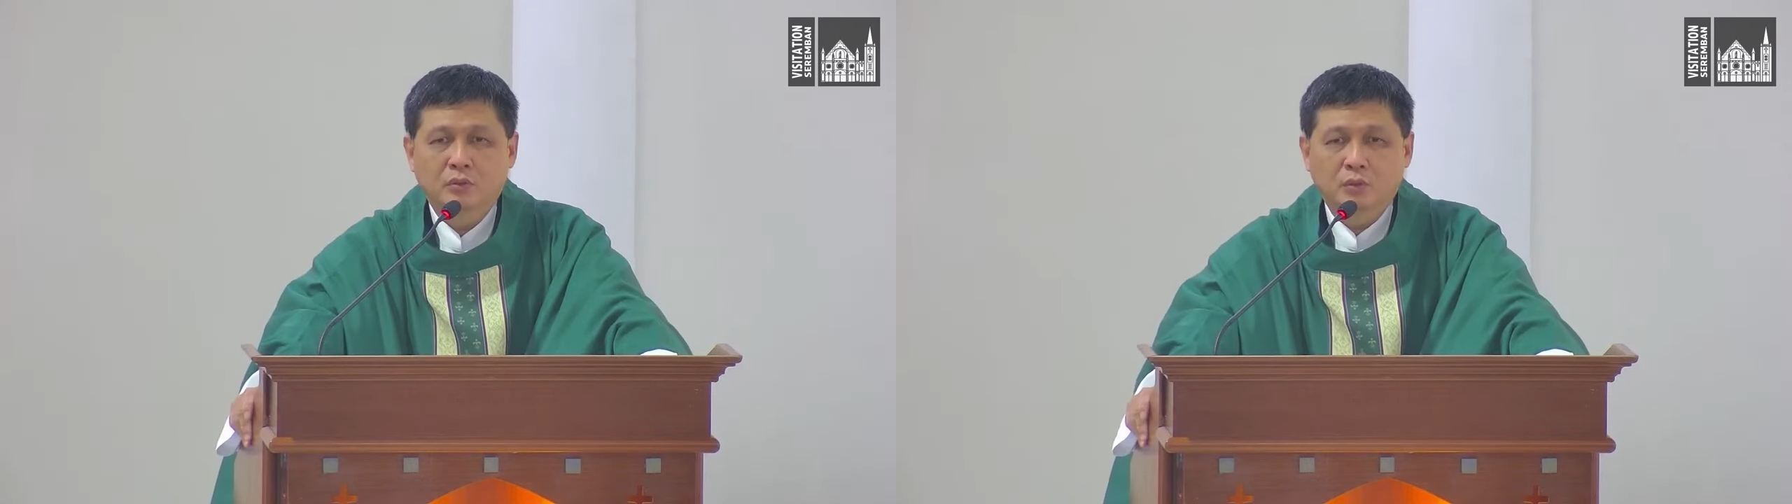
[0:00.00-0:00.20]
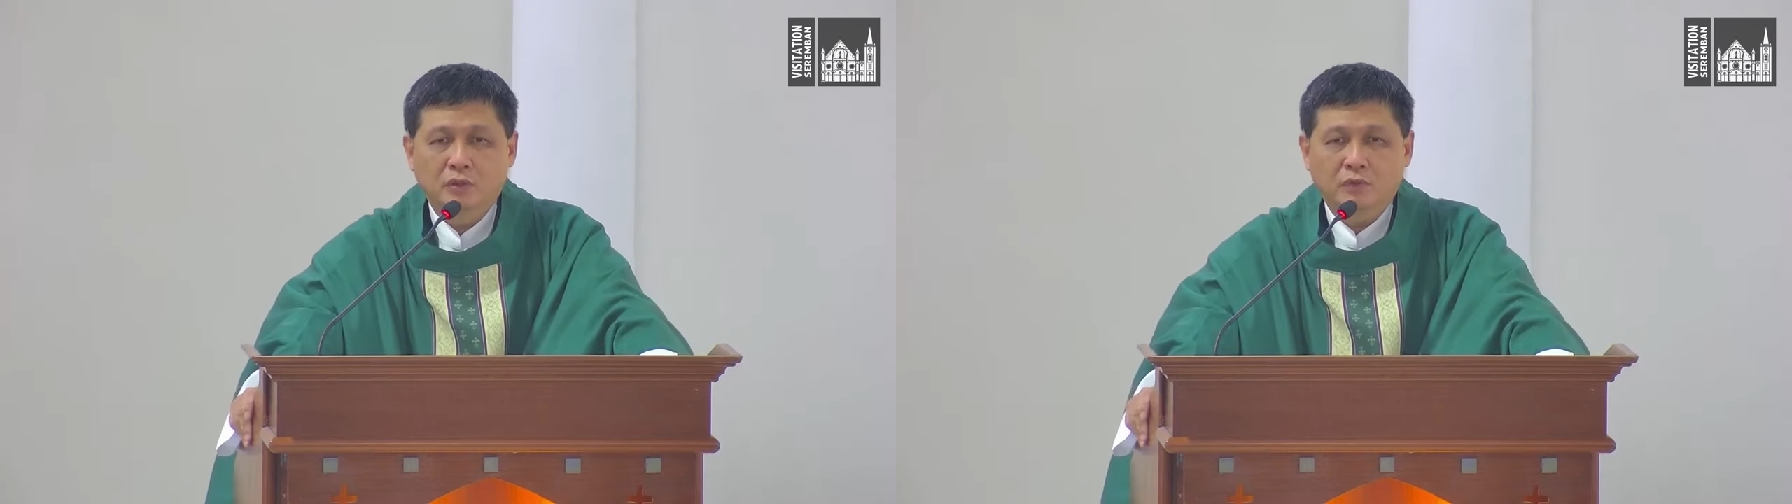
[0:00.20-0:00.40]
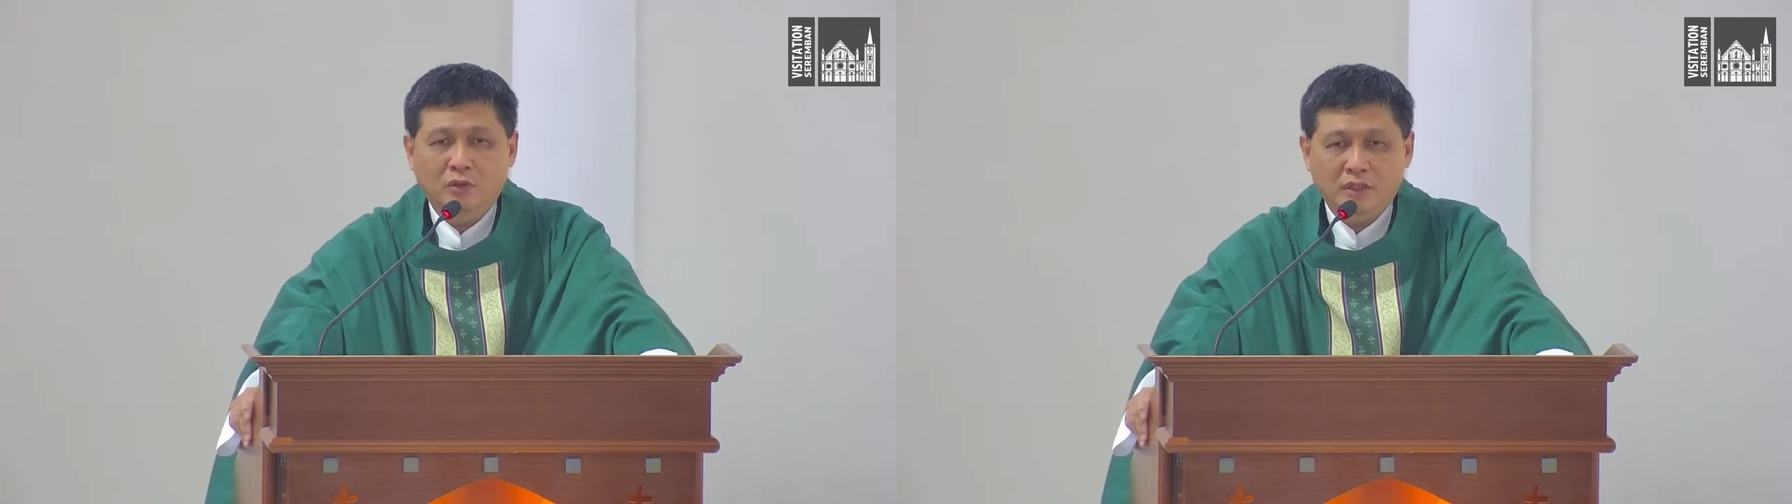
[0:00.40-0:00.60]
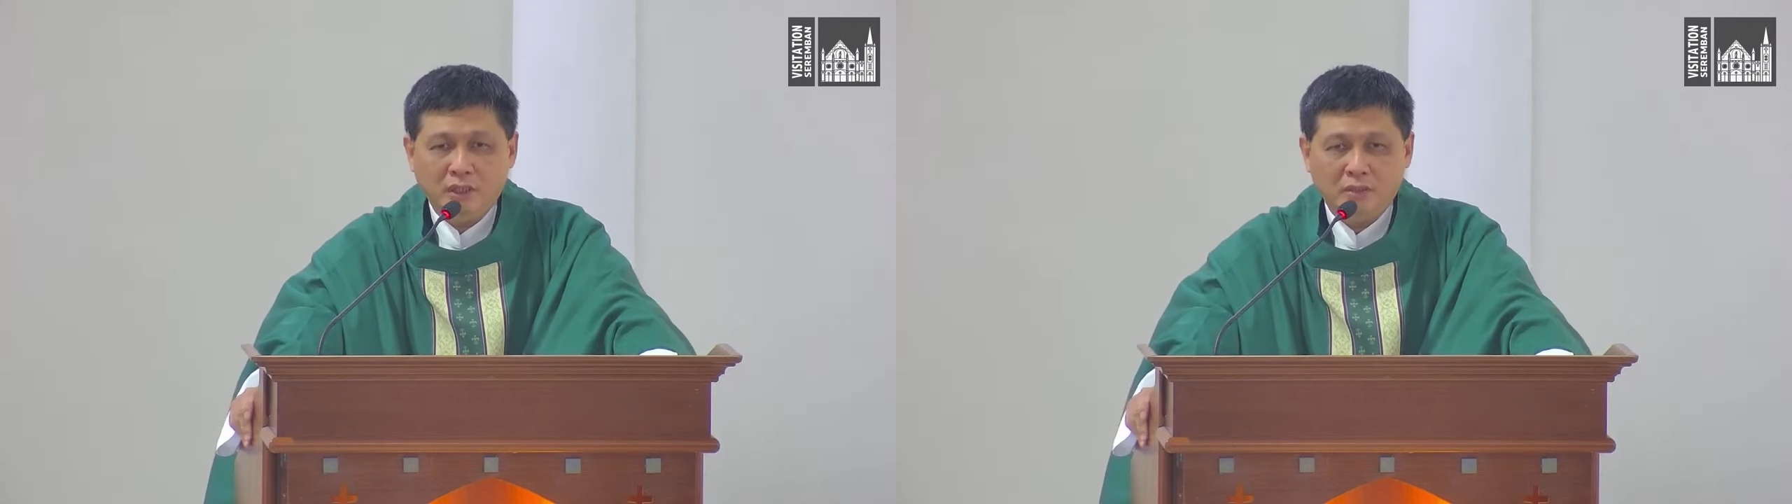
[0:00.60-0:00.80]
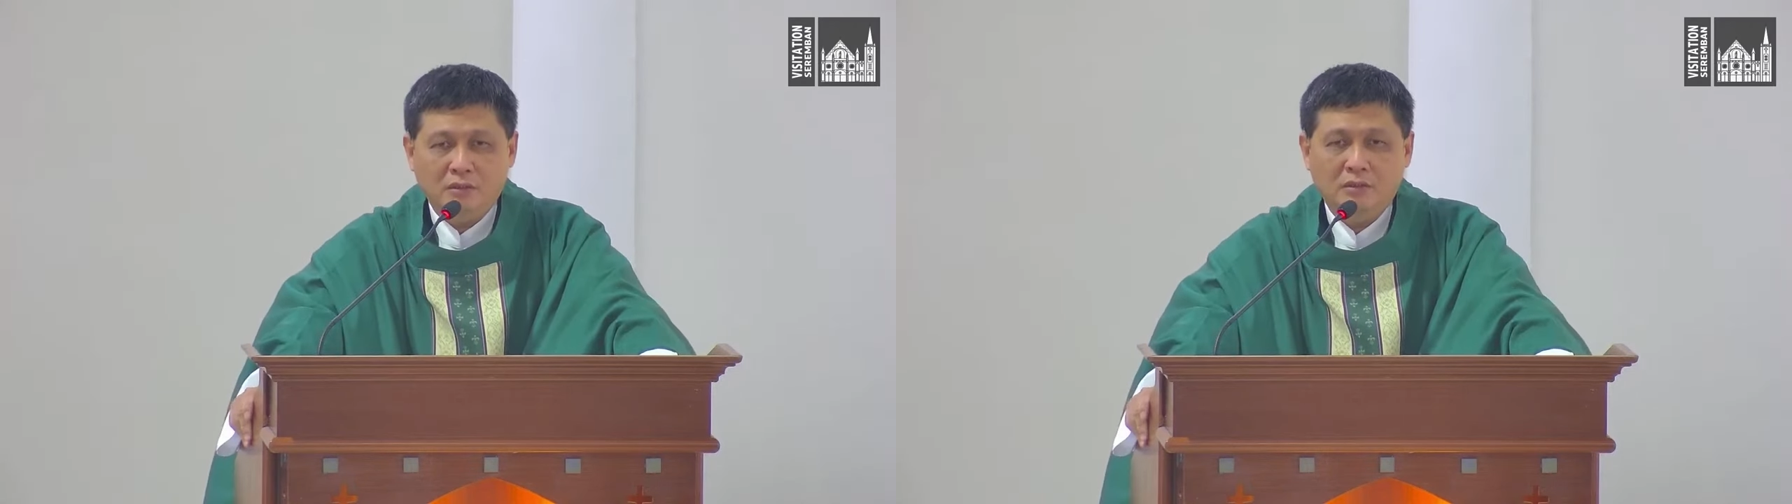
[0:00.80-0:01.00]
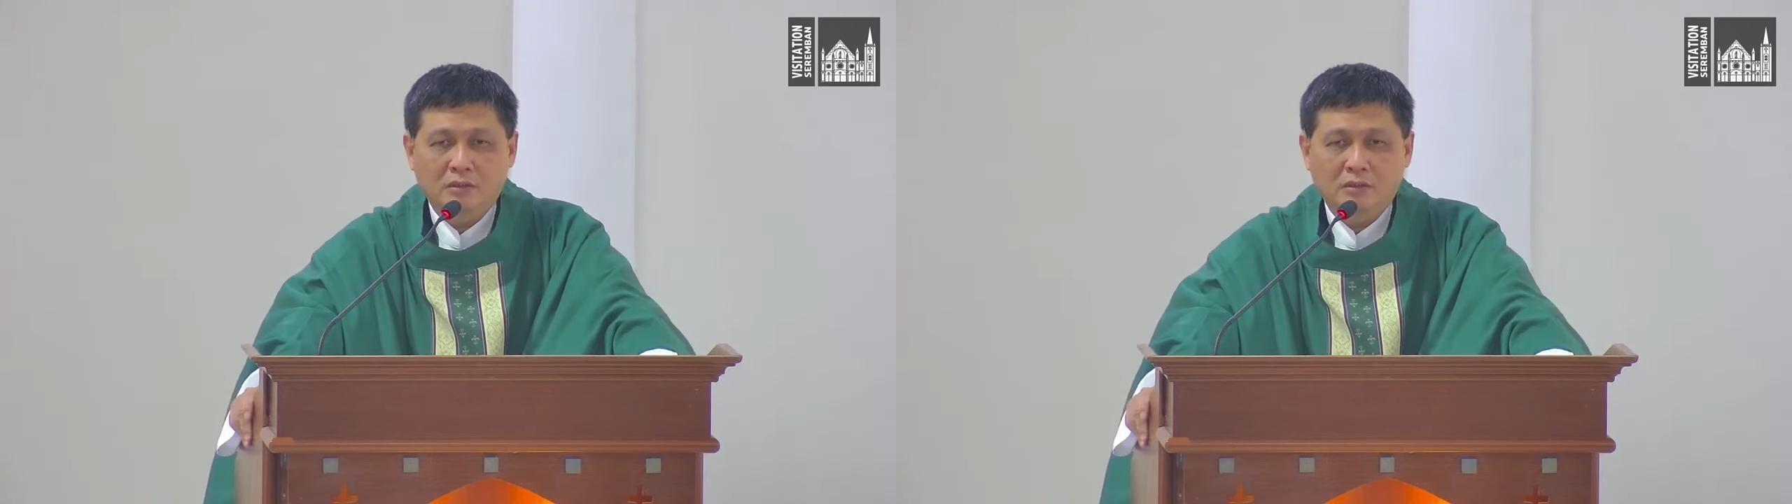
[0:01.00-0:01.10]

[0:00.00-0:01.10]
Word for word: we forget